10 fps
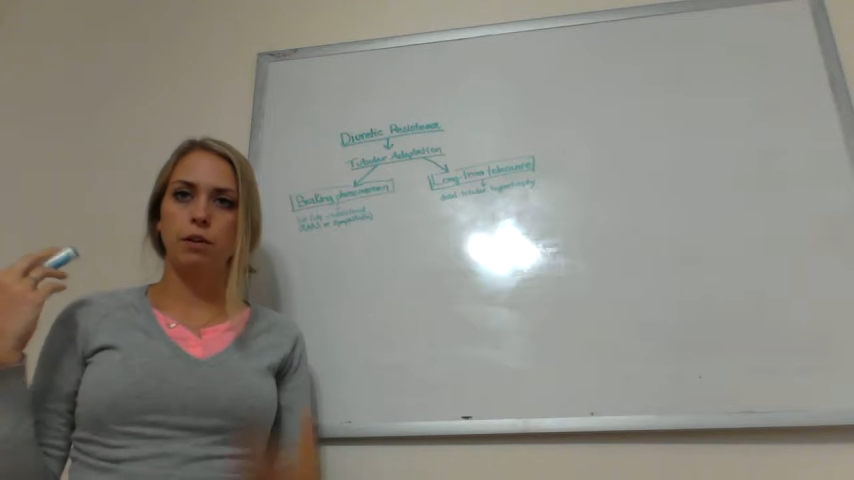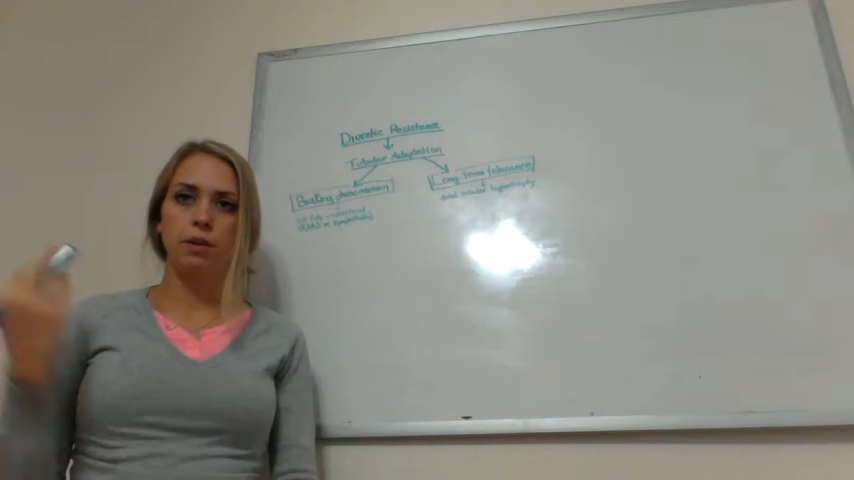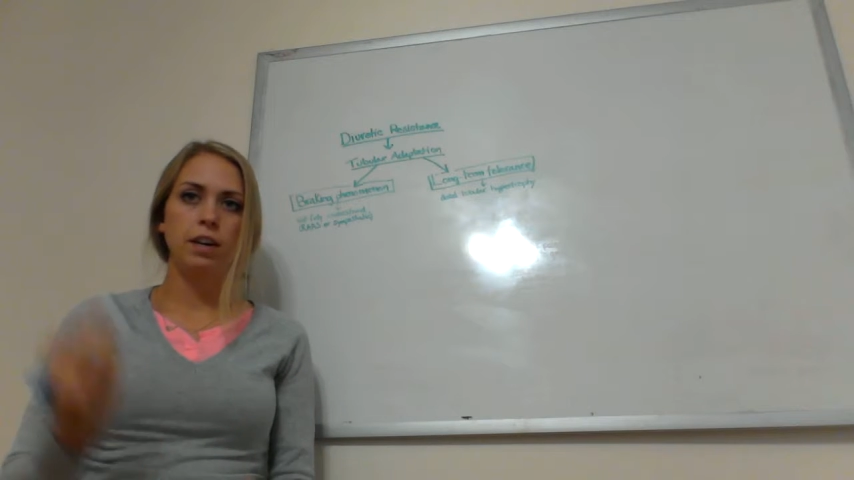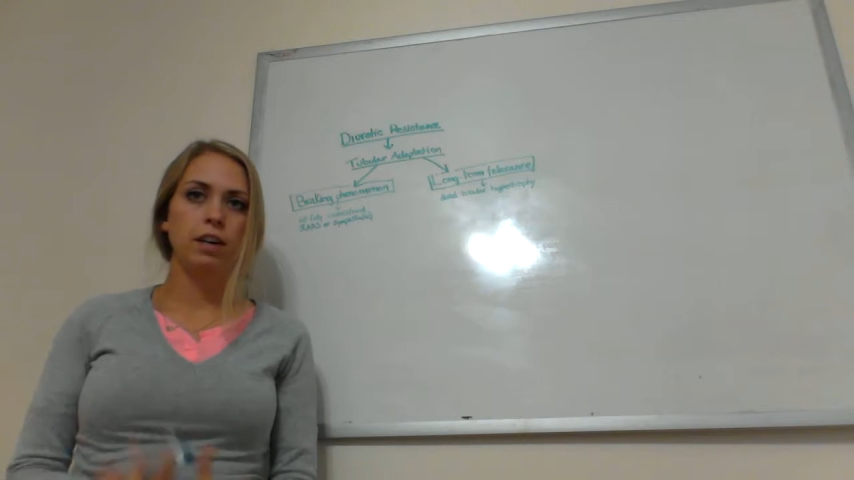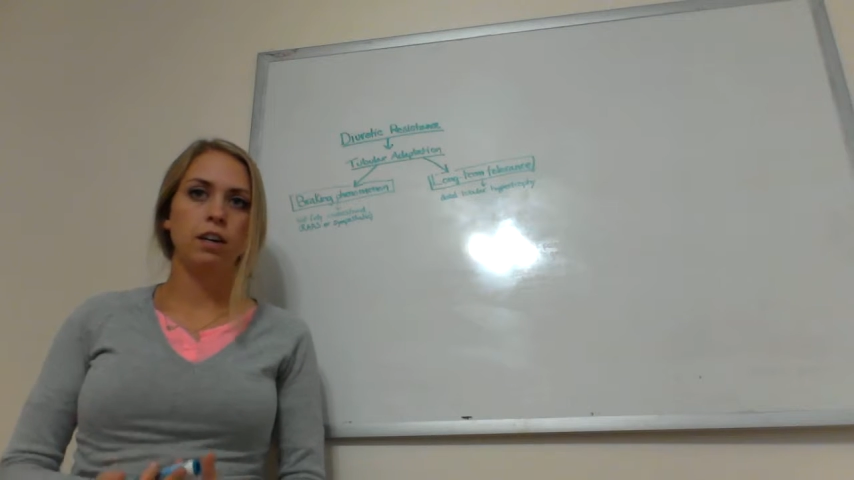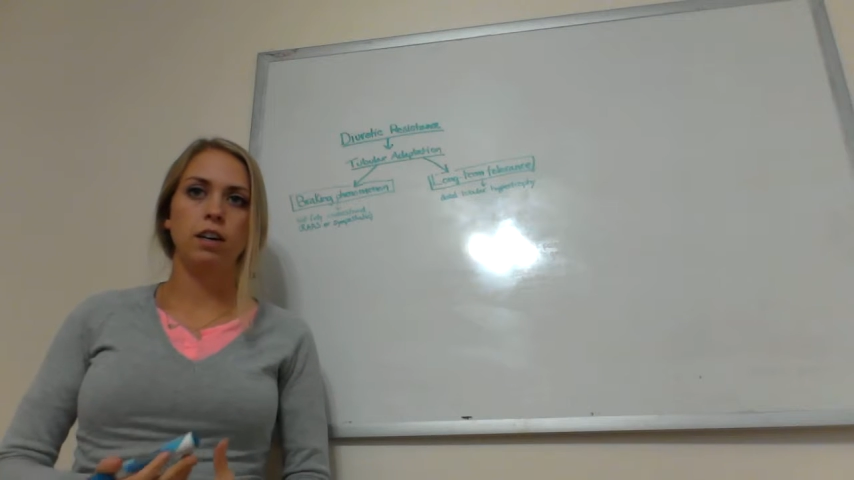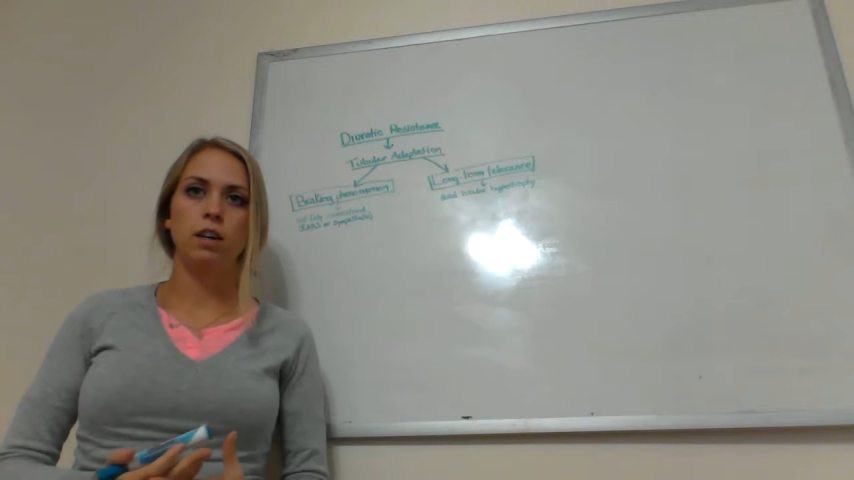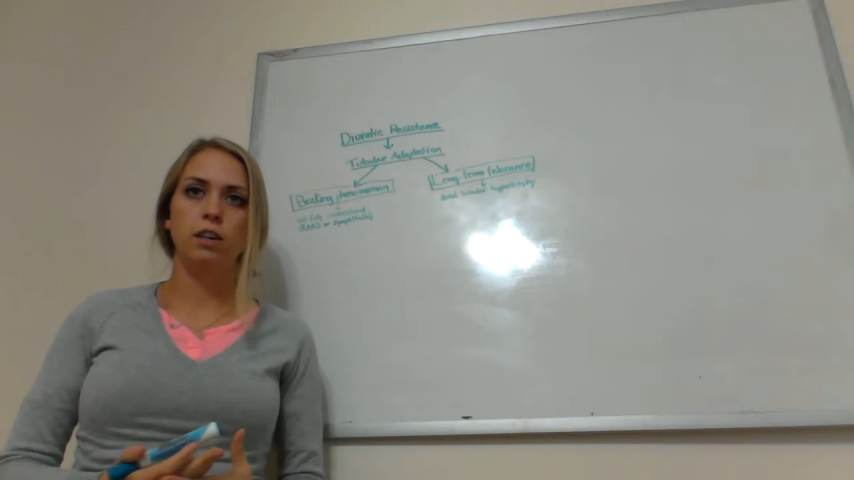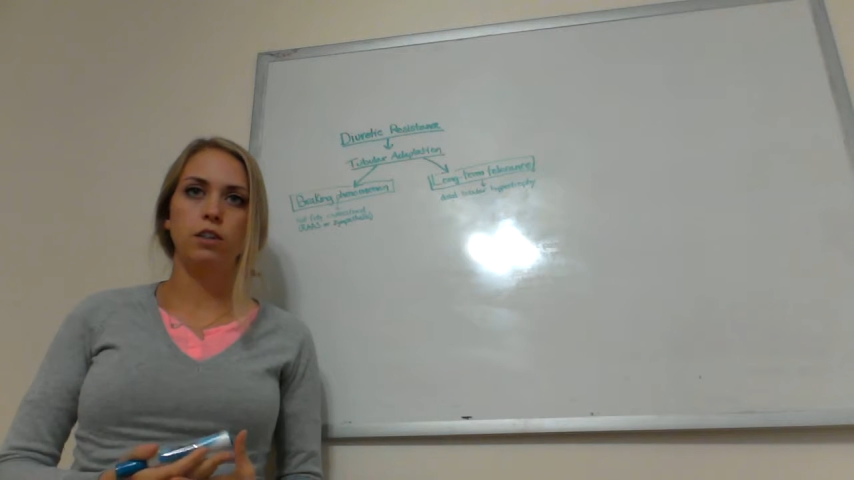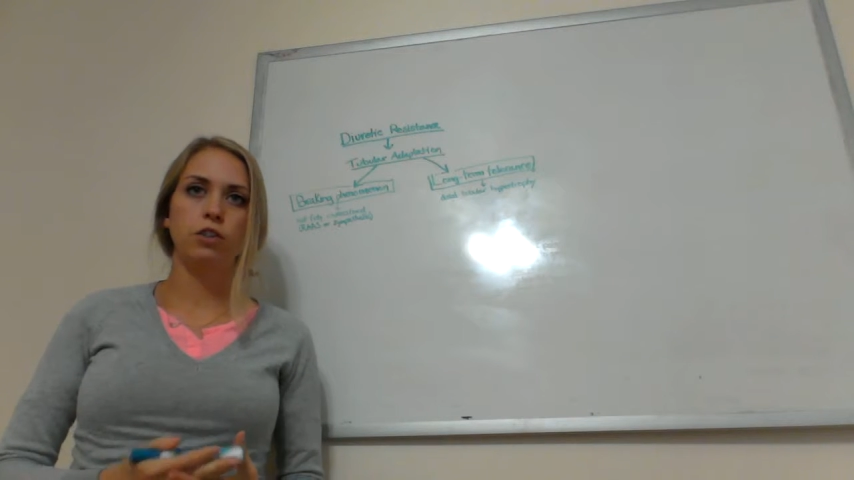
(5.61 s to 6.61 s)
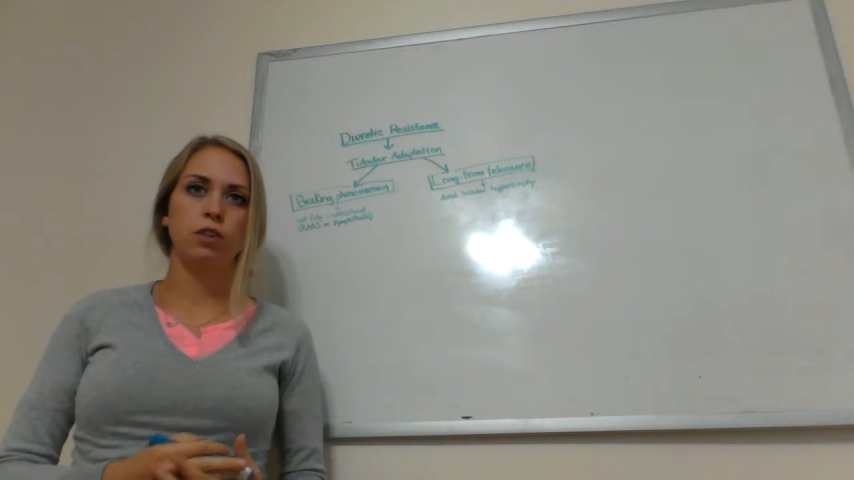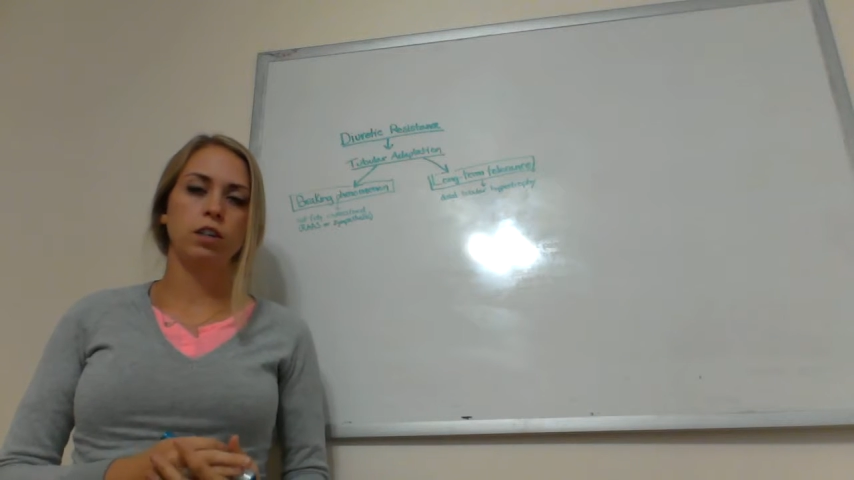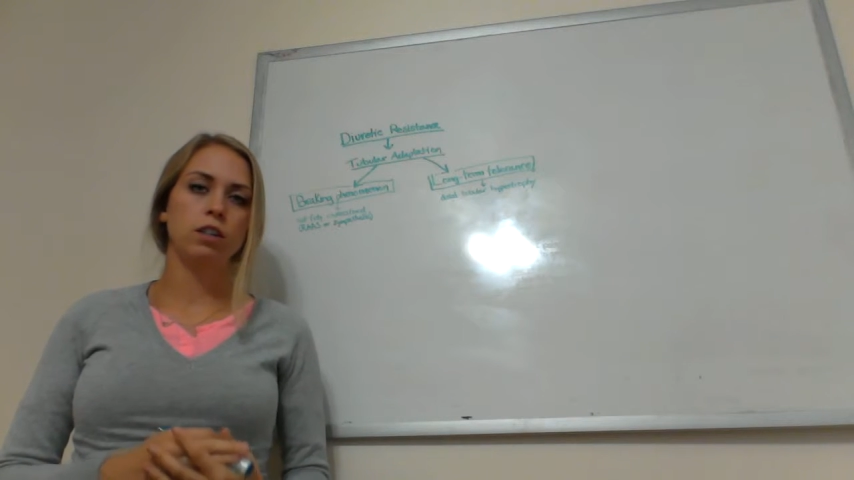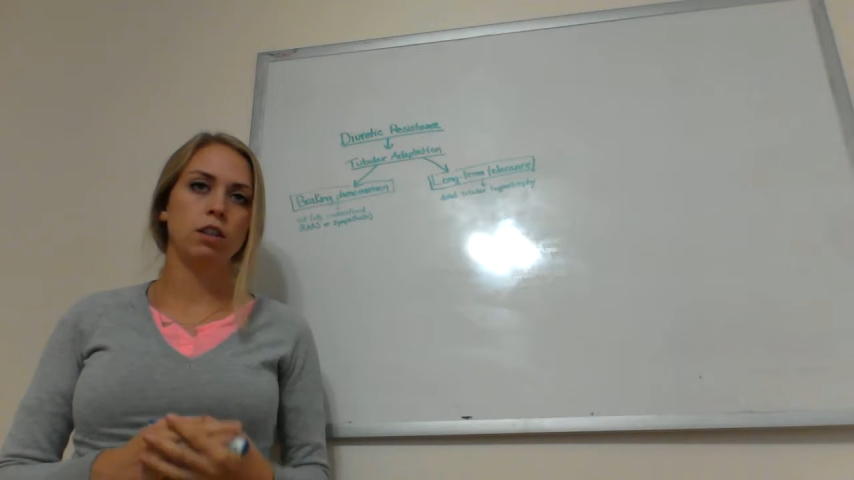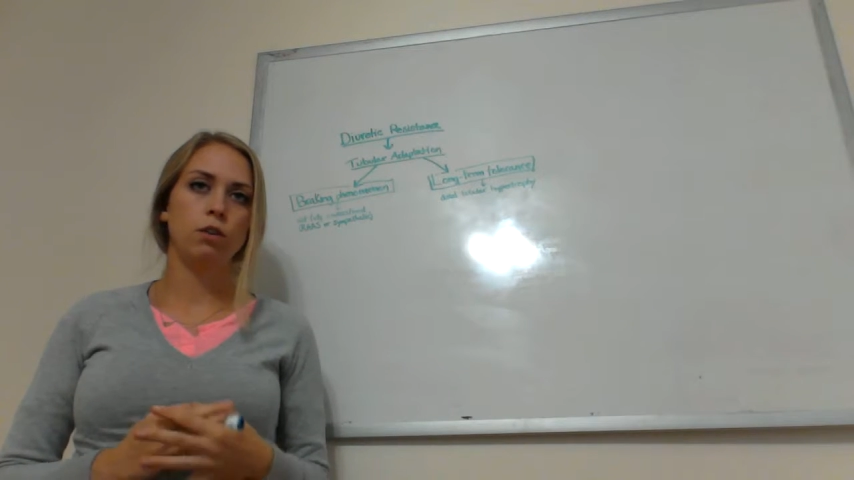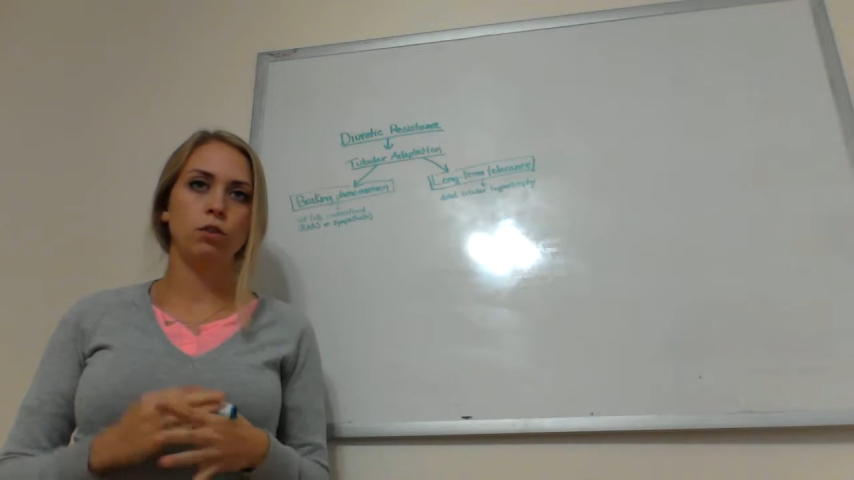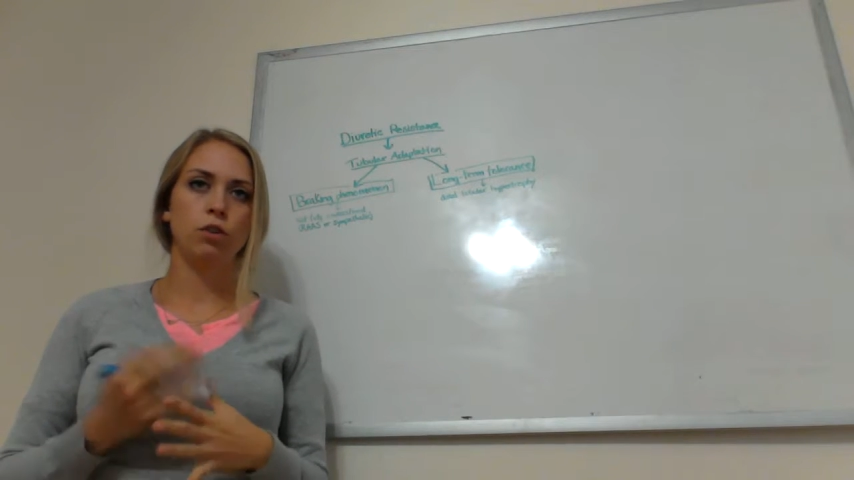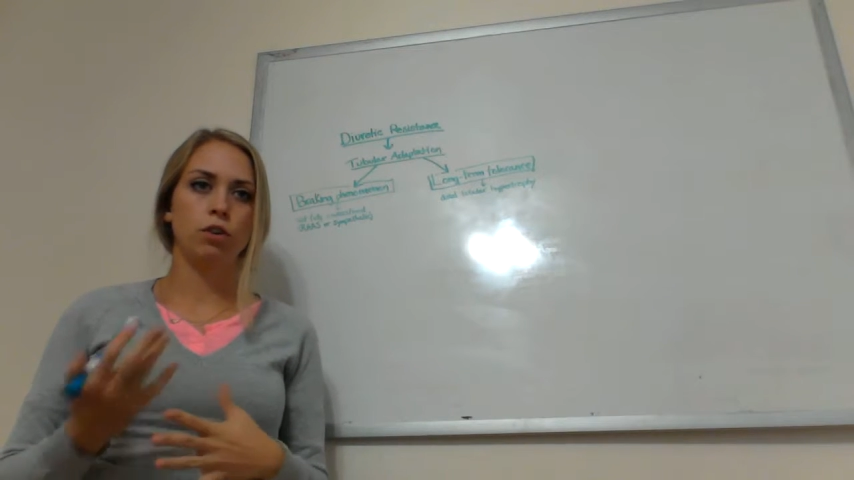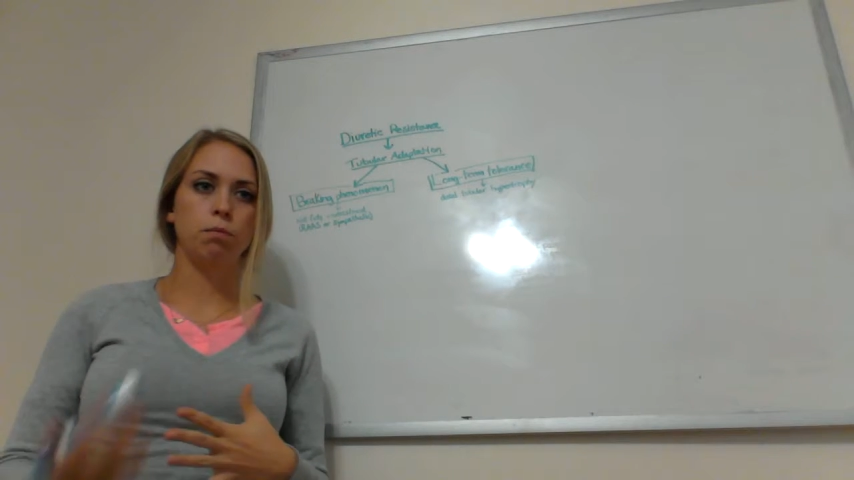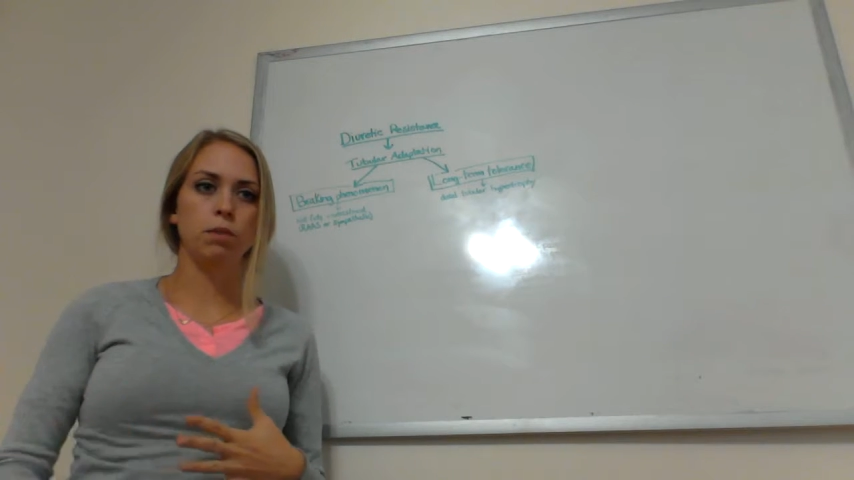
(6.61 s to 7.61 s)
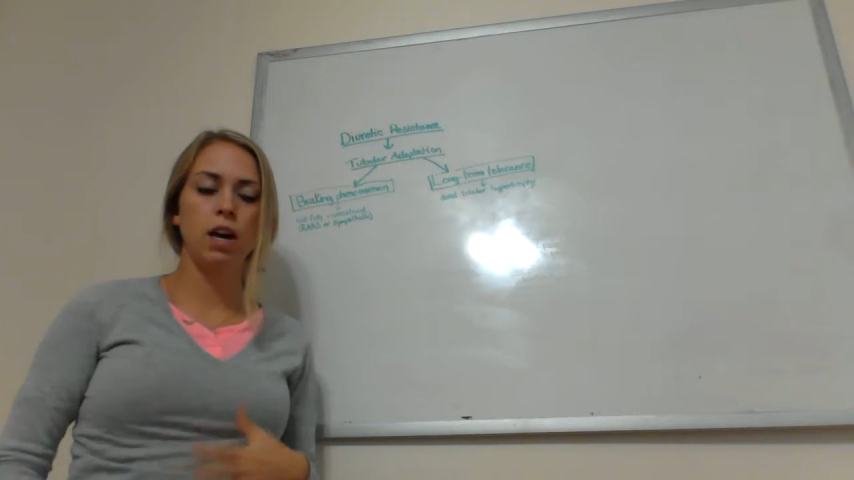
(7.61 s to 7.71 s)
following a strict low sodium